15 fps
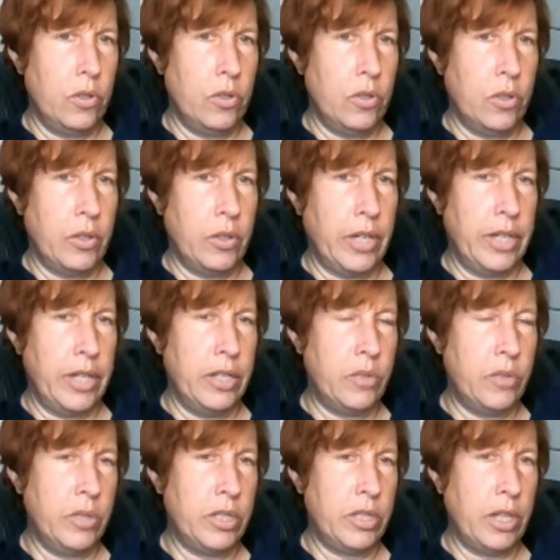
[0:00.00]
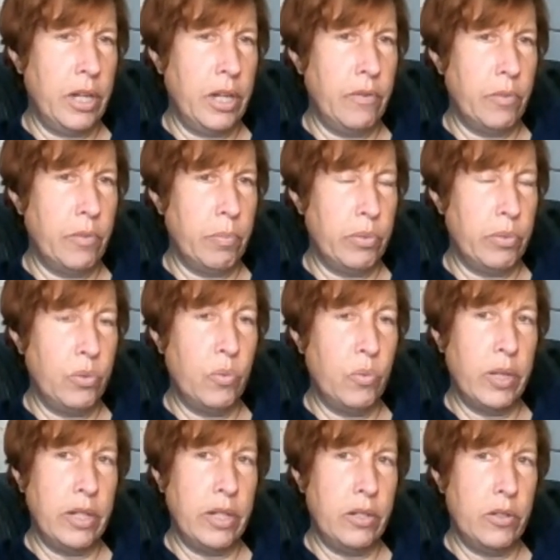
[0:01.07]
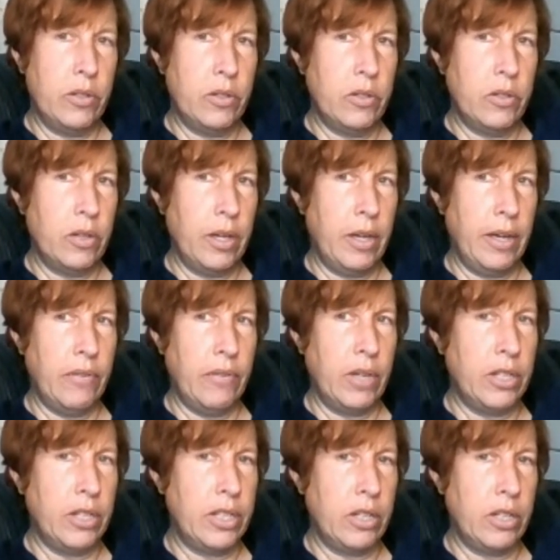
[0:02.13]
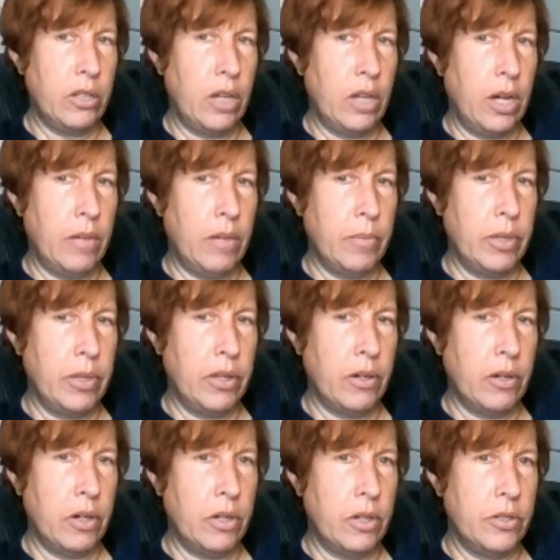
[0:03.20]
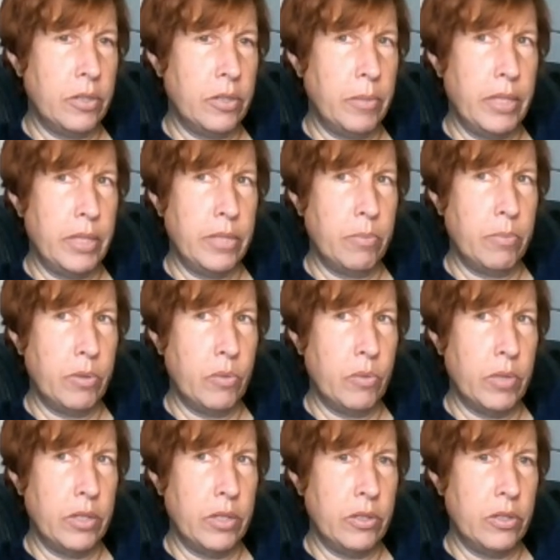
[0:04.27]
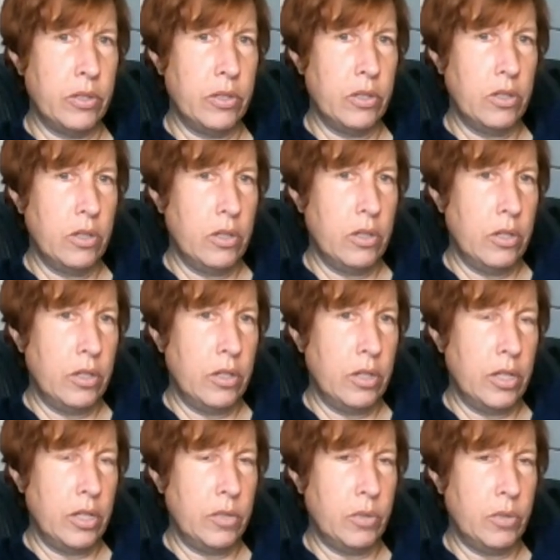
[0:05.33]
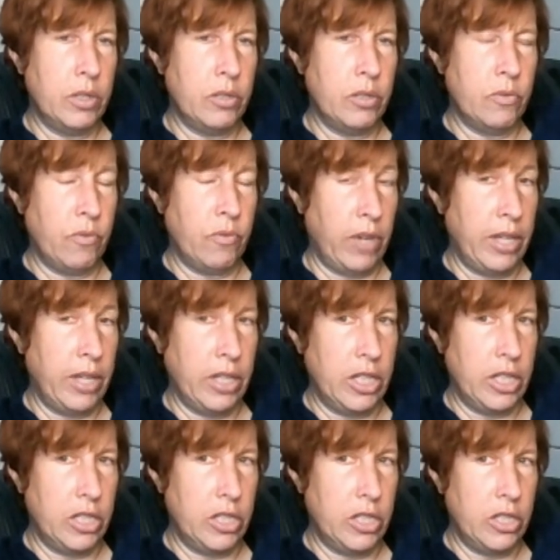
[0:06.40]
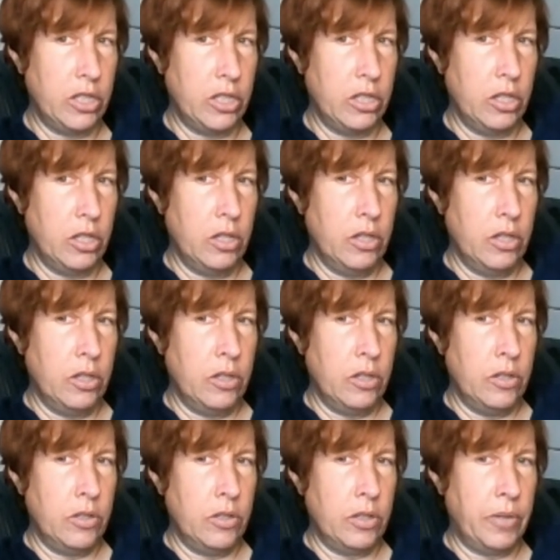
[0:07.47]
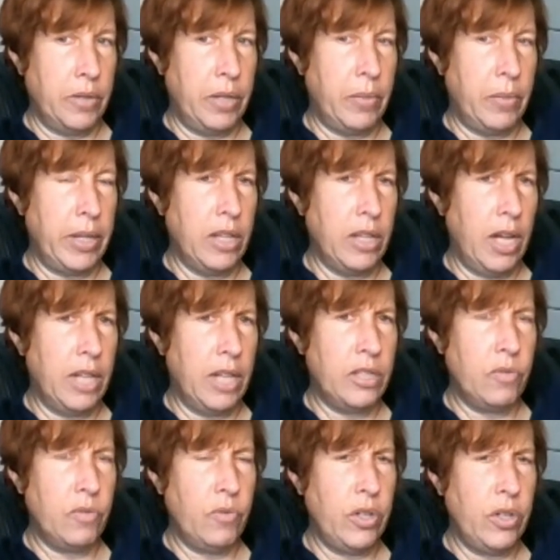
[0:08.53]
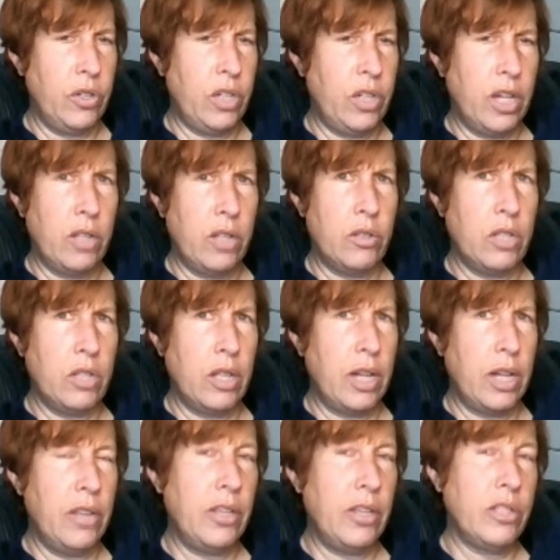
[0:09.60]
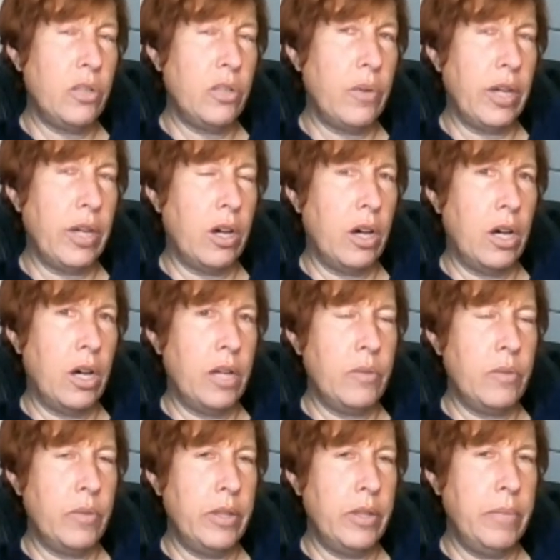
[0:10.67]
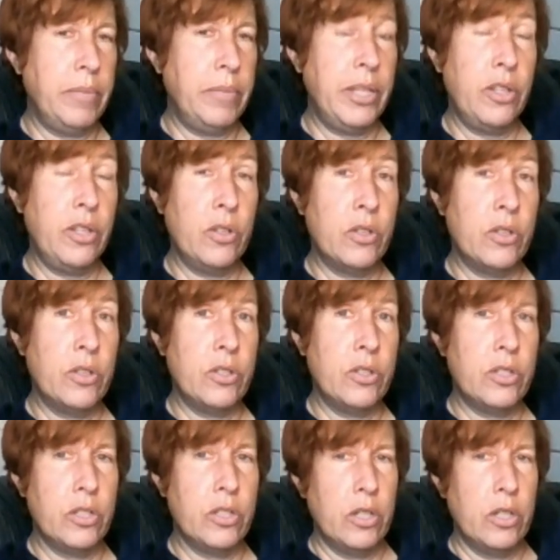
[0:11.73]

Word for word: Okay, this one's kind of a blue one. I have not seen a lot, but there are some of these blue ones. This one's violet. So anyway, lots of weird colors, a lot of things going on with the meteors